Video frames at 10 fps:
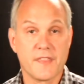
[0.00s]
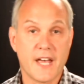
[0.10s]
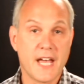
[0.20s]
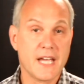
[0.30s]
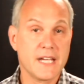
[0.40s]

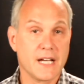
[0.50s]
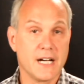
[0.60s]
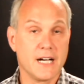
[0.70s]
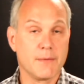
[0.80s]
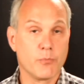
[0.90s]
they,
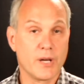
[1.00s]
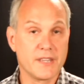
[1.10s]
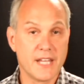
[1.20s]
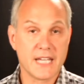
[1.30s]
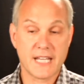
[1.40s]
um, when
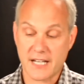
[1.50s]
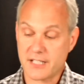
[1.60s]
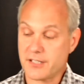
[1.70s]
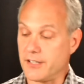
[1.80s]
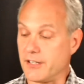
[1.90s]
they get
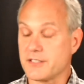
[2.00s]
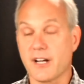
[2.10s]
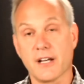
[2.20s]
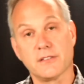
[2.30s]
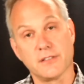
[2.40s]
into their
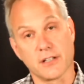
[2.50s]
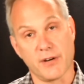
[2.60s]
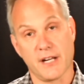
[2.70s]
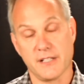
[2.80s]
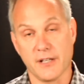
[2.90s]
entitled and
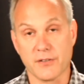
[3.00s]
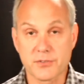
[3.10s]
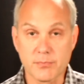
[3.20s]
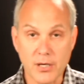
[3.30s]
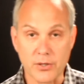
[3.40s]
grandiose
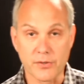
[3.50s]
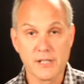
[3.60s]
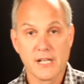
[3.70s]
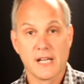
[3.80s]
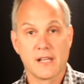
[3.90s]
mode,
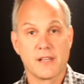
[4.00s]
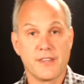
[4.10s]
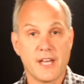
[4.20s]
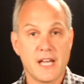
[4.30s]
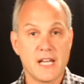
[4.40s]

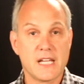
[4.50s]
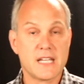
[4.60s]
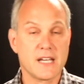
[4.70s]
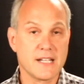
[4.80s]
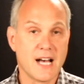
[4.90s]
they
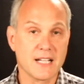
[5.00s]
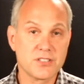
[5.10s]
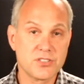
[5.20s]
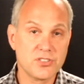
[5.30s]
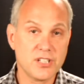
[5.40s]
cannot
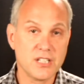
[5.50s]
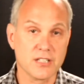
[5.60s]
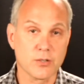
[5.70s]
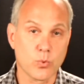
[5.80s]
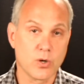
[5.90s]
see
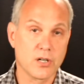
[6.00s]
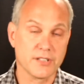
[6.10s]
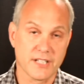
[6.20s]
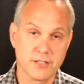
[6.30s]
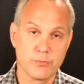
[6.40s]
the world
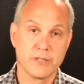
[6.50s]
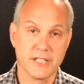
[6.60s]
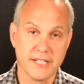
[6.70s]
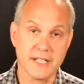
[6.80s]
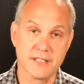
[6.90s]
as it
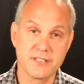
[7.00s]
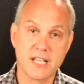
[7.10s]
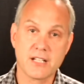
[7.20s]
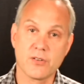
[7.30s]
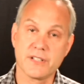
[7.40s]
really is. They
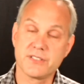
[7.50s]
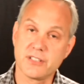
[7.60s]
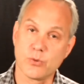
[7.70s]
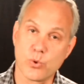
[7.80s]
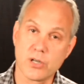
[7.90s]
can only see
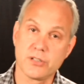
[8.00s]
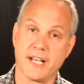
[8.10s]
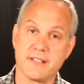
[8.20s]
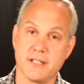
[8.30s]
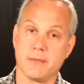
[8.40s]
the world
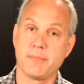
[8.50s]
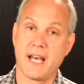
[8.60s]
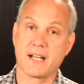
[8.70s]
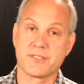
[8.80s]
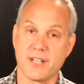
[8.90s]
as it
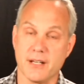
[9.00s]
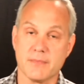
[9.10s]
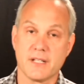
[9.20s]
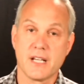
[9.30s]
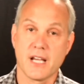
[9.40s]
impacts them.
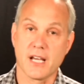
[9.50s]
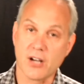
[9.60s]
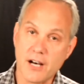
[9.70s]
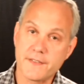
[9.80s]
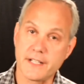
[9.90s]
And
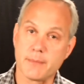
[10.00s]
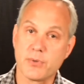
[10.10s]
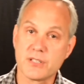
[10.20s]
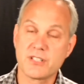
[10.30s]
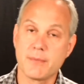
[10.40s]
often that
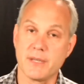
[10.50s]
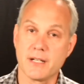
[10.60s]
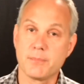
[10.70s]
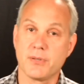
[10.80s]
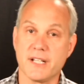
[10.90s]
puts them in
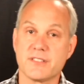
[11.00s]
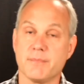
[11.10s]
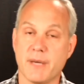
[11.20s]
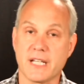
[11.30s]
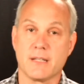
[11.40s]
a place of
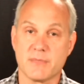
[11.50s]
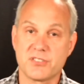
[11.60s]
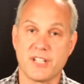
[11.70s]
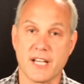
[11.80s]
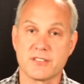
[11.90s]
making
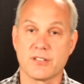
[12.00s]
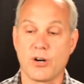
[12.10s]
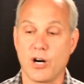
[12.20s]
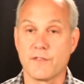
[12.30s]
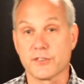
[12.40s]
mistakes that are
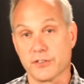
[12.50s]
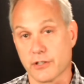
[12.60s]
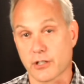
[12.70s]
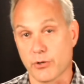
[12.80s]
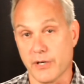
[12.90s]
harmful to their
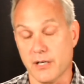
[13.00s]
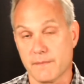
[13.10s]
career.